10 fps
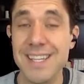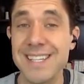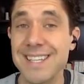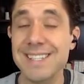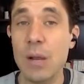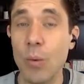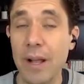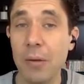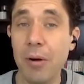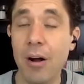It's the same
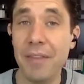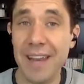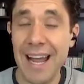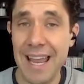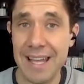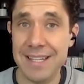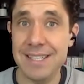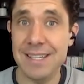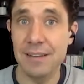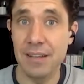wake-up call that I had,
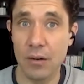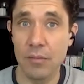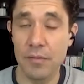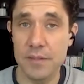you know,